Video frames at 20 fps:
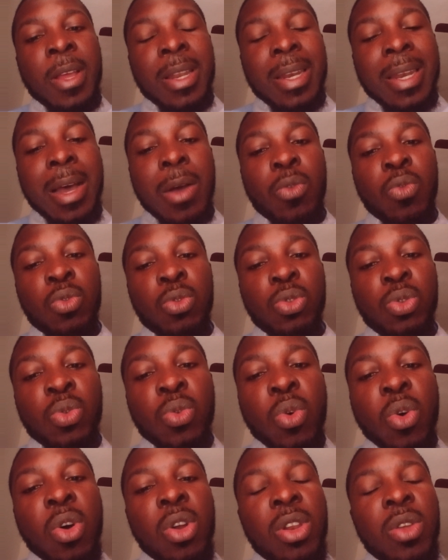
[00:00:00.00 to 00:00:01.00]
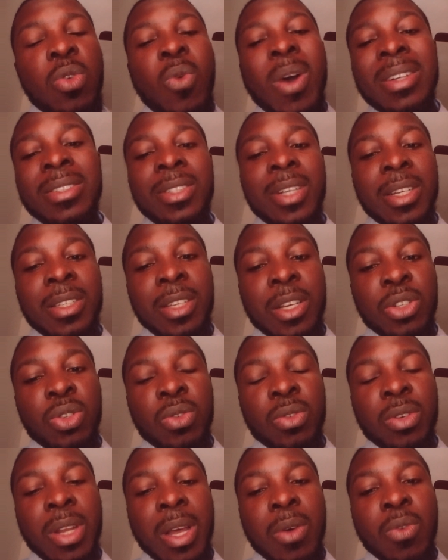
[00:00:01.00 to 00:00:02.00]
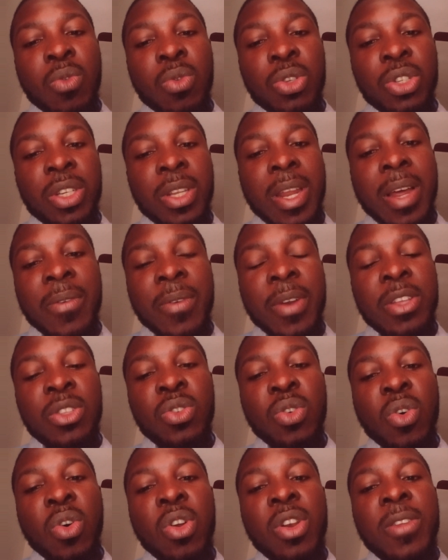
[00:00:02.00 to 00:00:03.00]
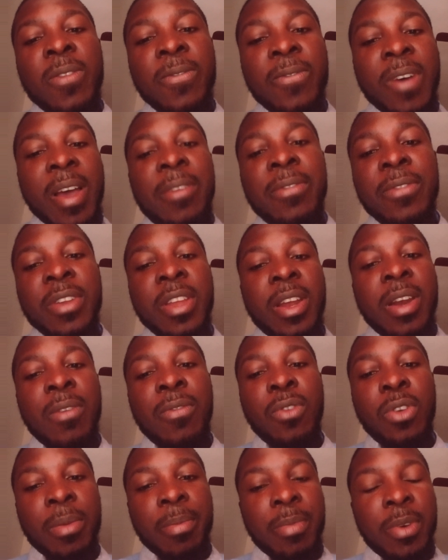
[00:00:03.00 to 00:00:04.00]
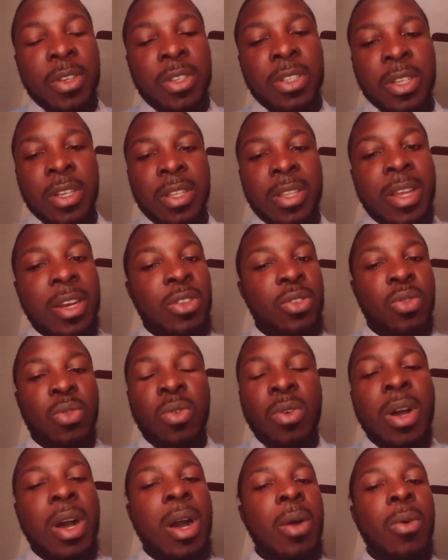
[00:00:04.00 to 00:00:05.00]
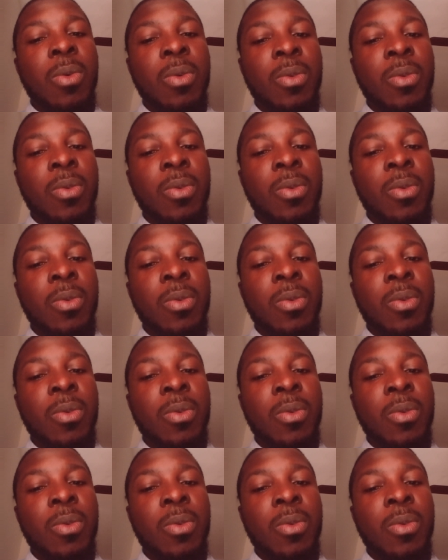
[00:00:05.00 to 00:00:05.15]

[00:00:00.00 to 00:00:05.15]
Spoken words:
that will do only one transaction that will generate only 5 naira for the person. There is no how.